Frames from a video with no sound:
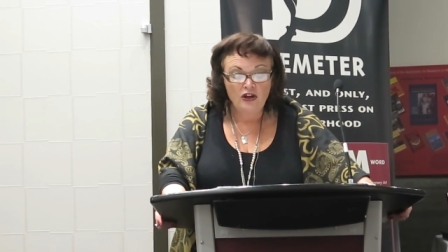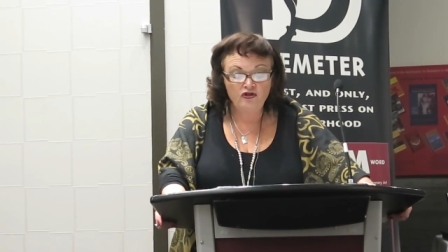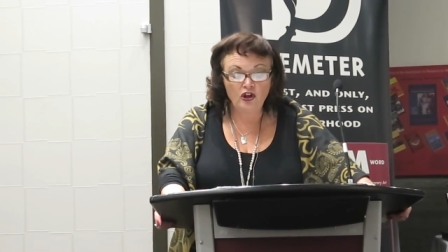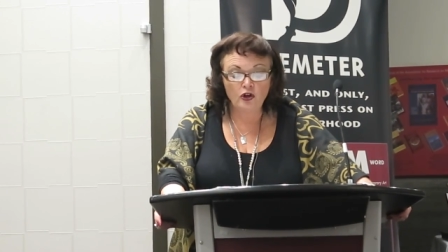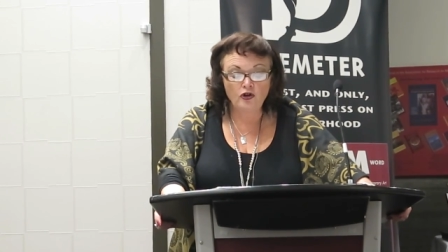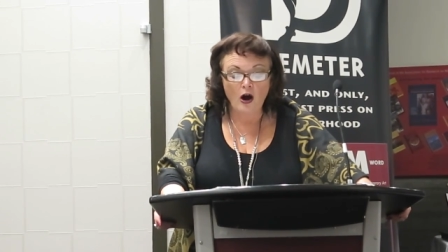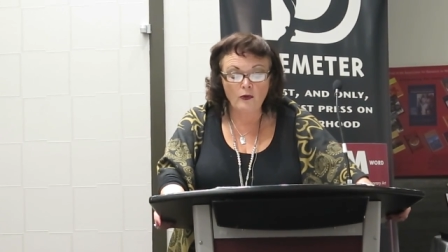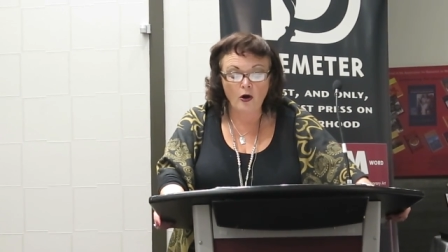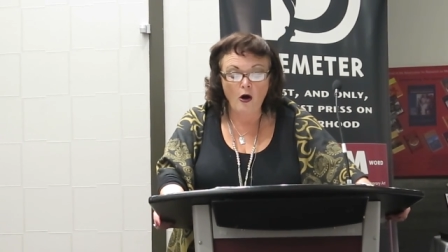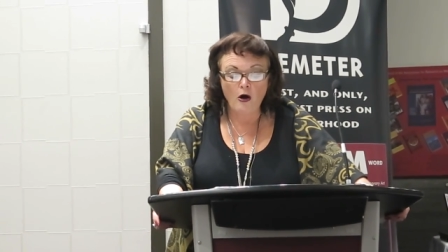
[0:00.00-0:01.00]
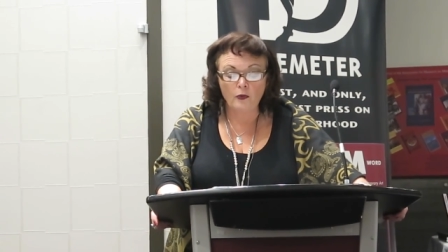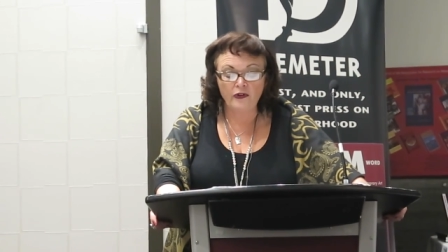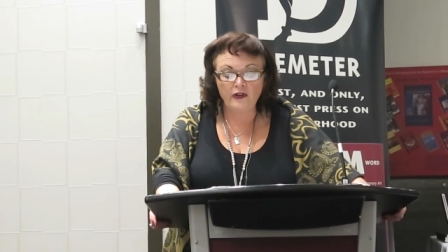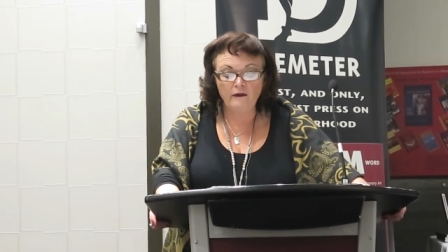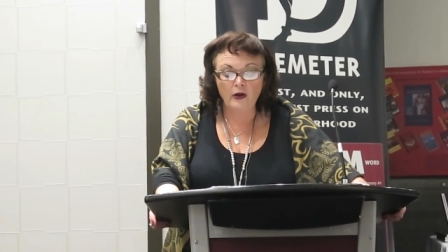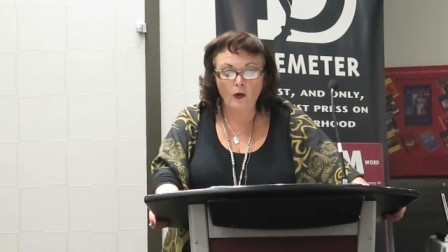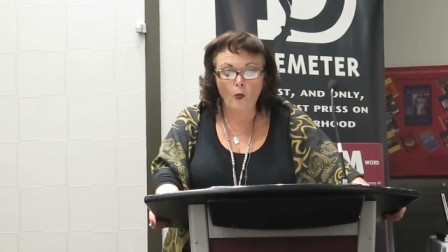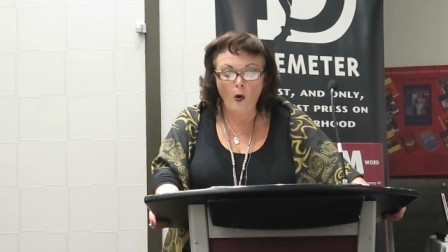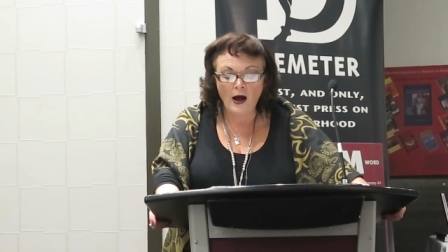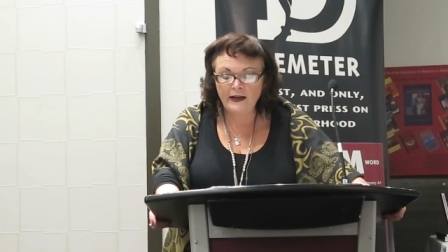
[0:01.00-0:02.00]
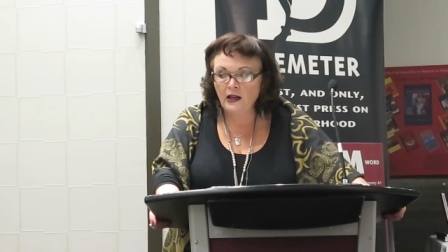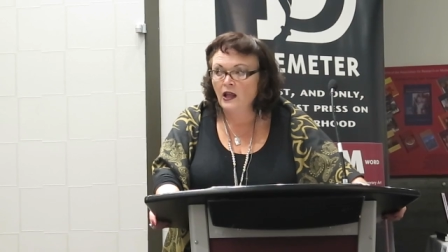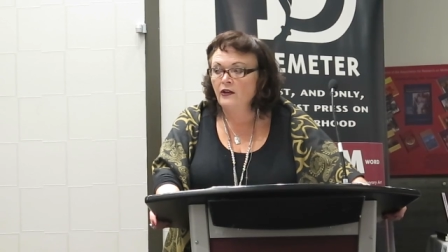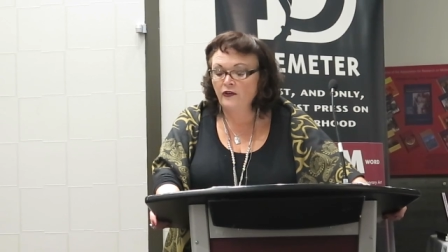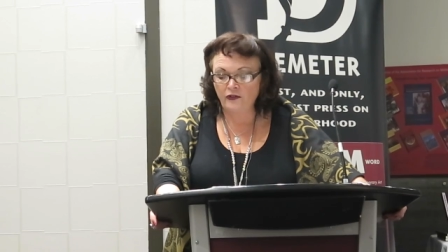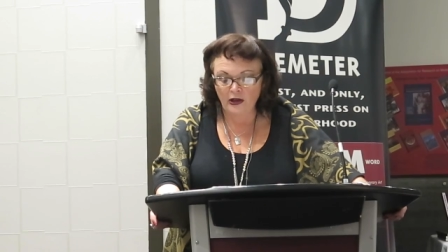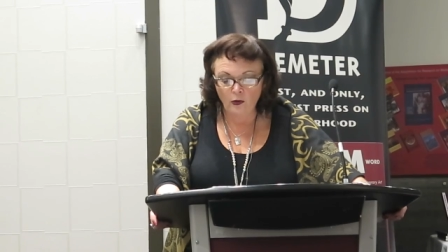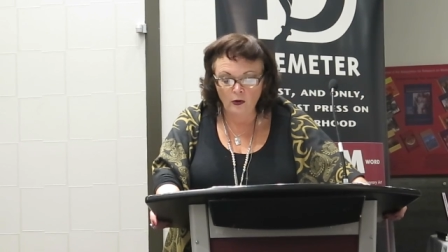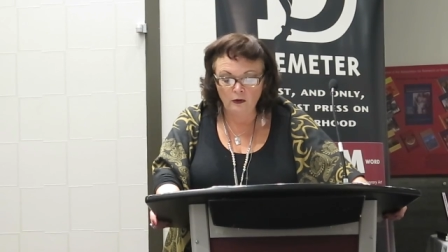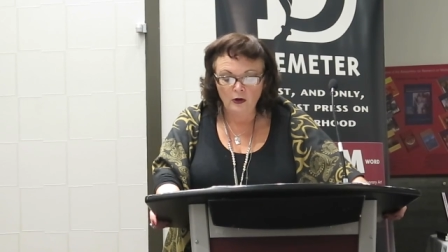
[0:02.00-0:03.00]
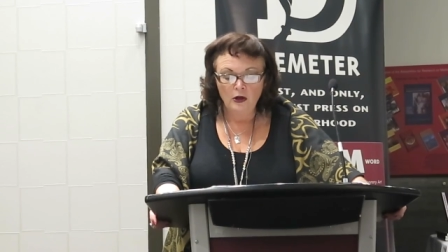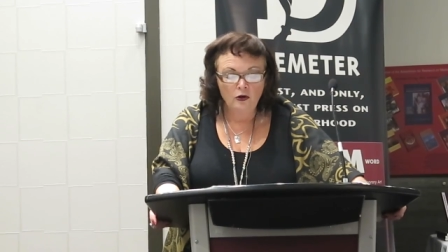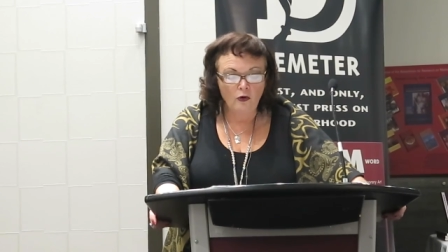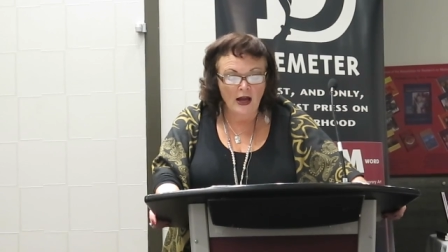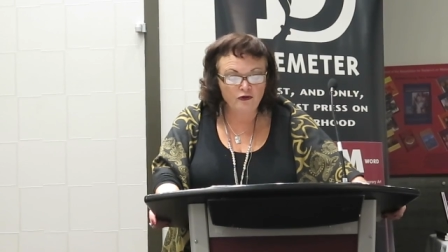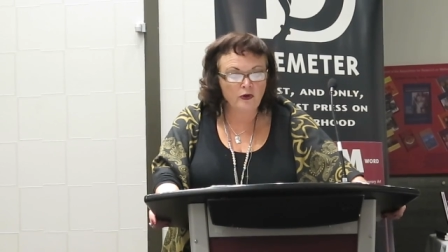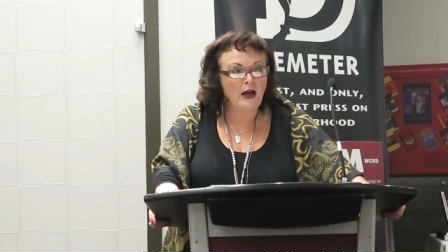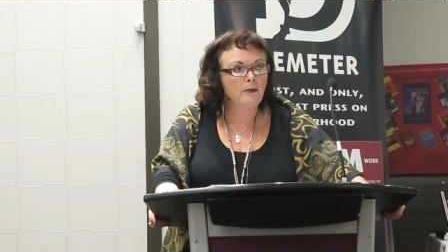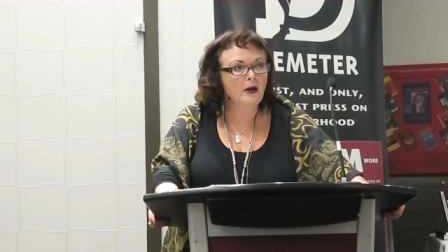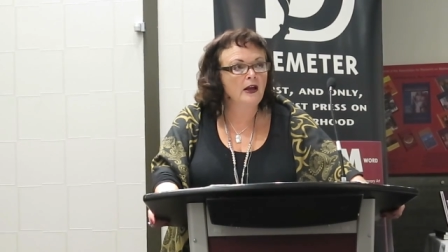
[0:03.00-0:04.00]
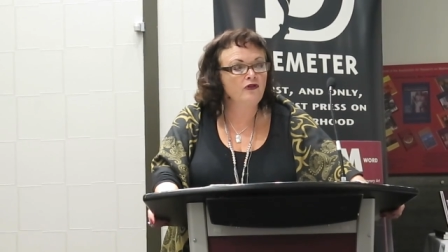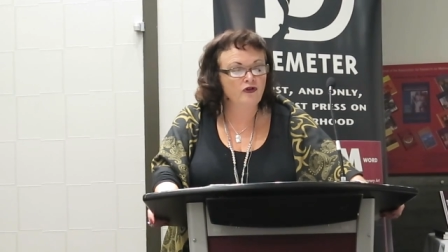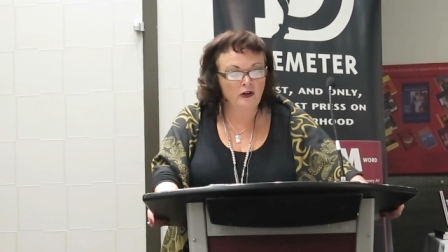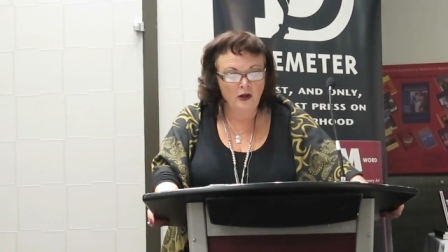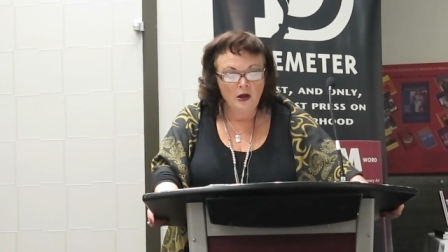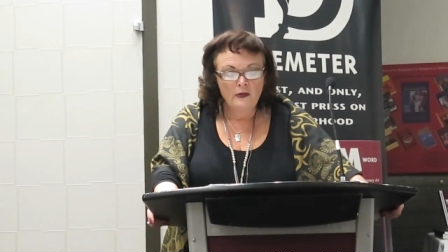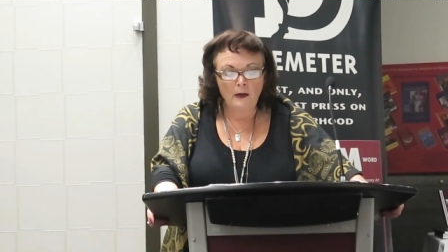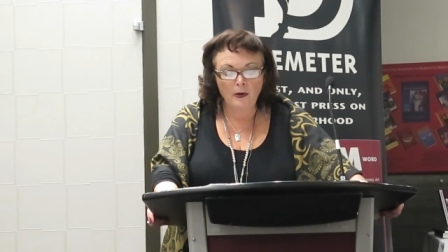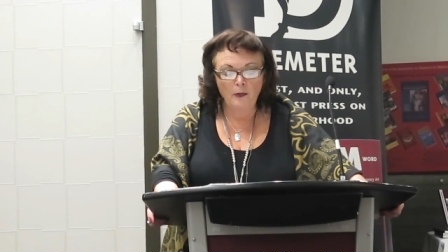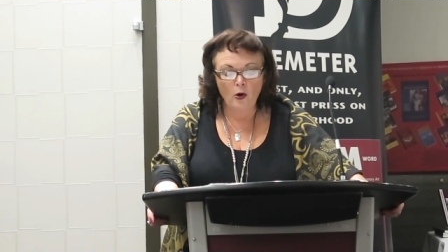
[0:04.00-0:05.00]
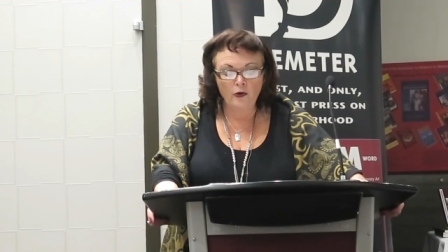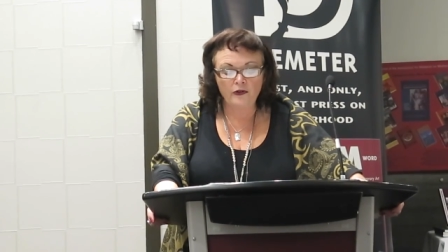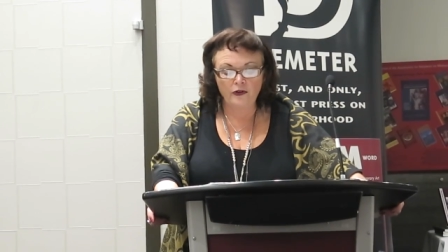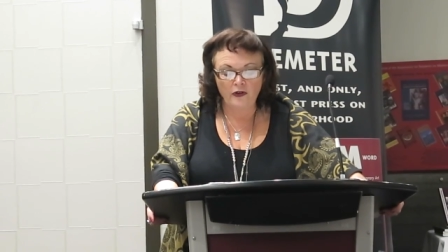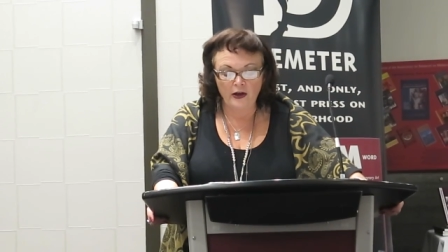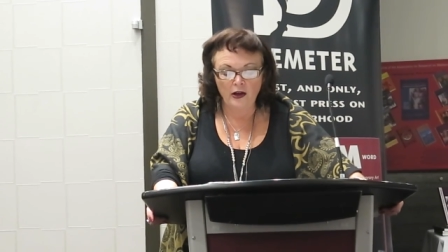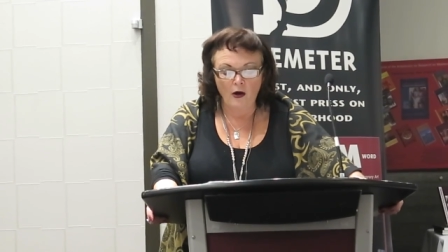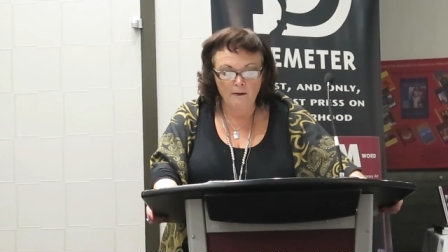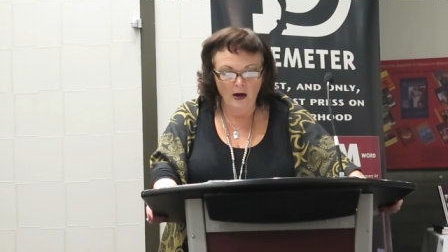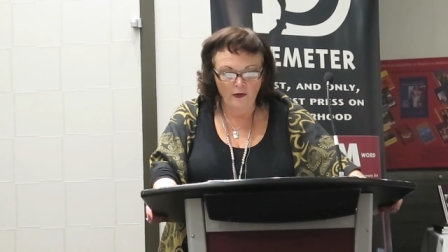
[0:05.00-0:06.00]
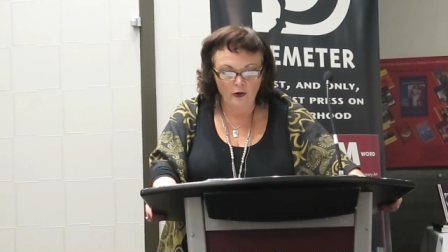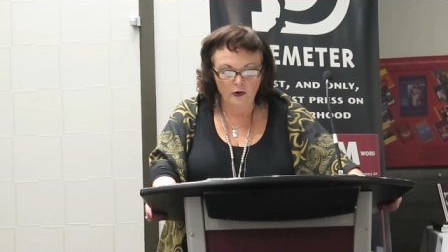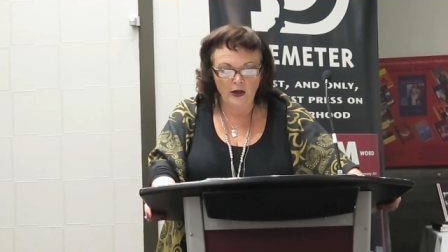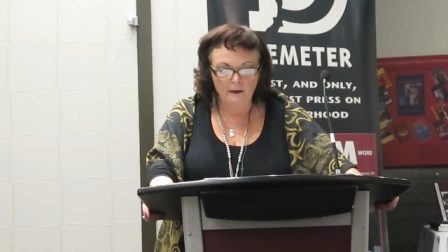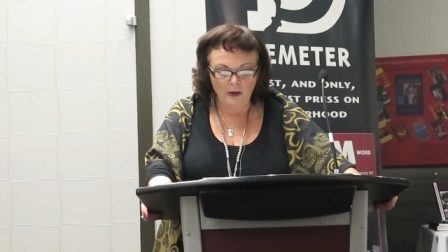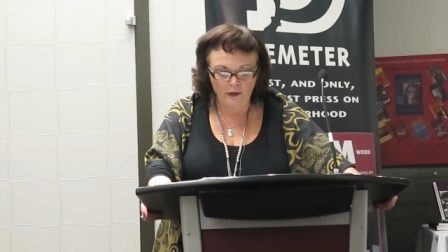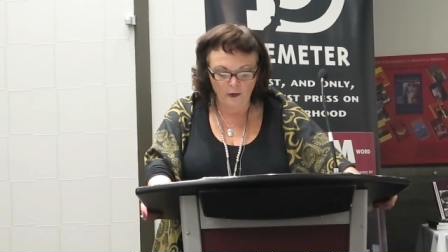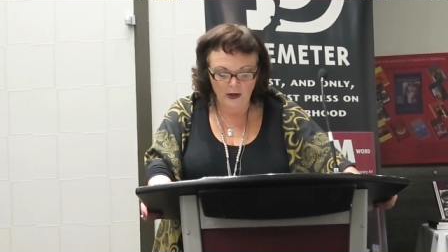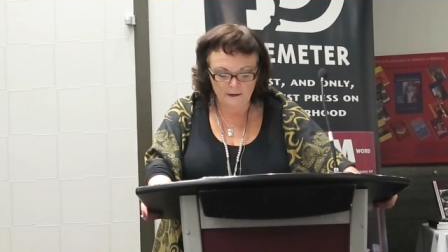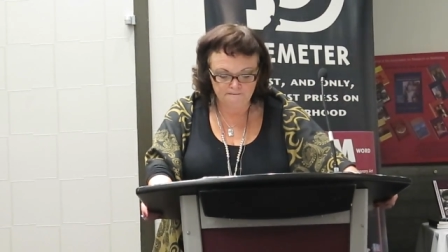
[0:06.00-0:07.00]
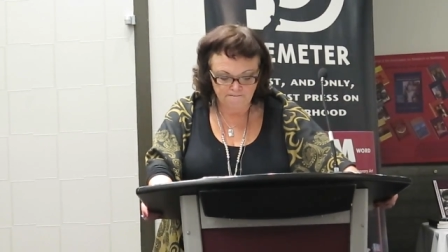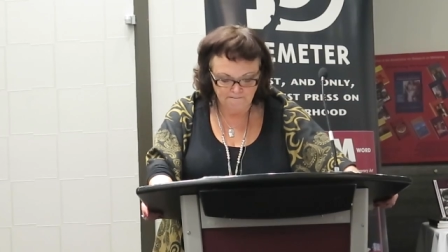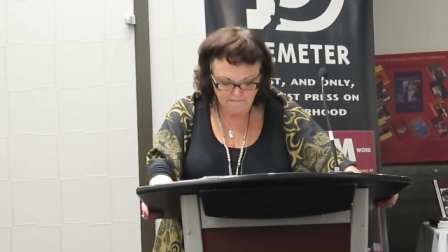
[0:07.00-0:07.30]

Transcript: she could not recall receiving one single graduate application that proposed a study on motherhood and mothering.